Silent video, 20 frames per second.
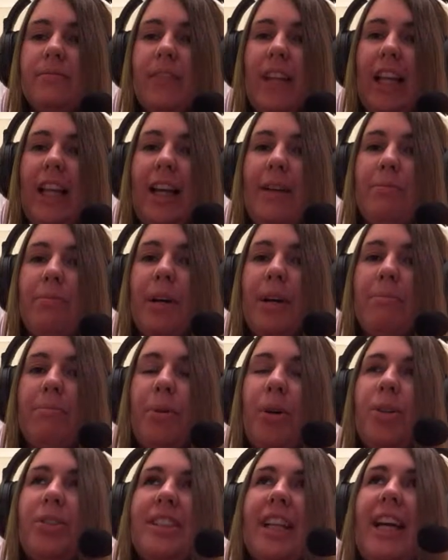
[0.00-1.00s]
And
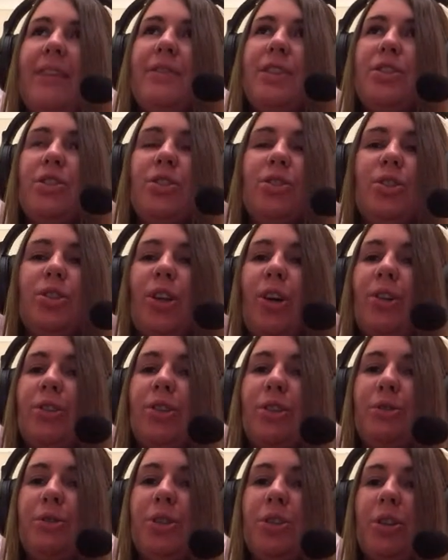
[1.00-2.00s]
poor Davidson's
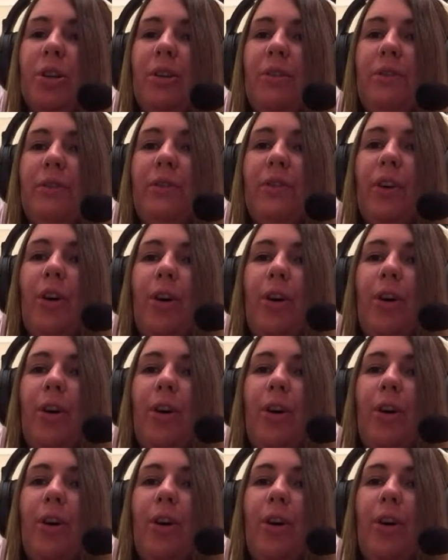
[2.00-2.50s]
doctor was sort of